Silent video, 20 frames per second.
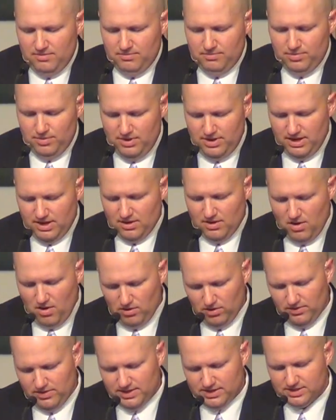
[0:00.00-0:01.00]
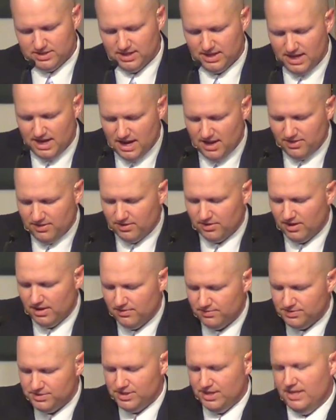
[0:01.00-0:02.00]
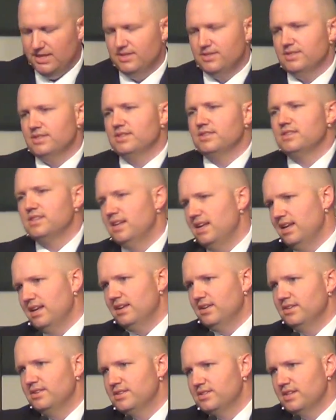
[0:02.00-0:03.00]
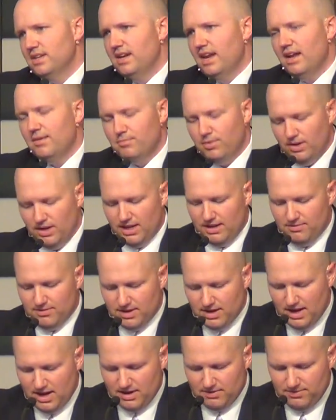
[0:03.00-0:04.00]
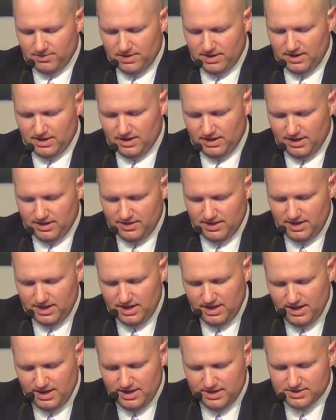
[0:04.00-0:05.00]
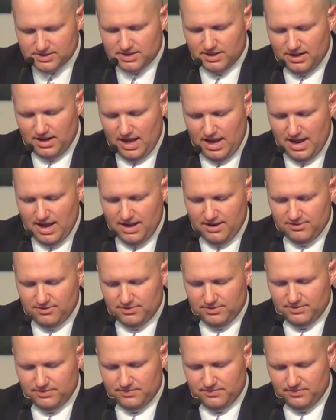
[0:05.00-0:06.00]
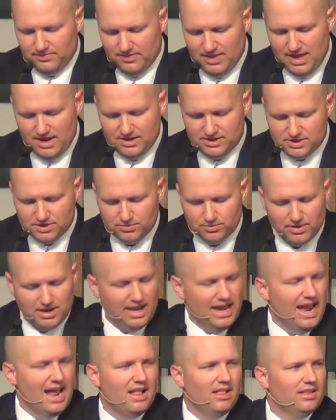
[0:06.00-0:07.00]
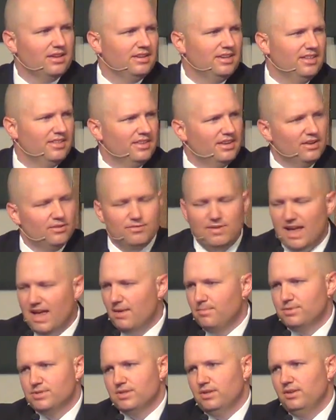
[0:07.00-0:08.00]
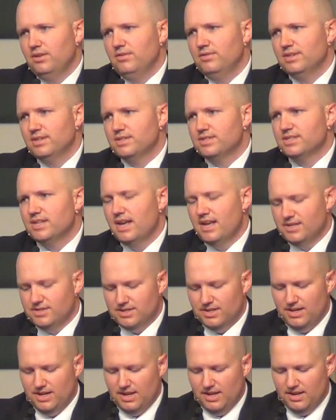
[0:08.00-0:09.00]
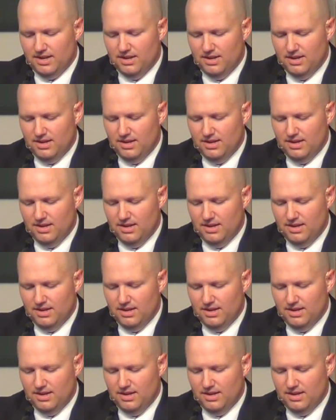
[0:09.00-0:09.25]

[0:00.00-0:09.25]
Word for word: Putting all of this together, if Jesus is, and I believe confidently that he is alive, that is a reality that of absolute necessity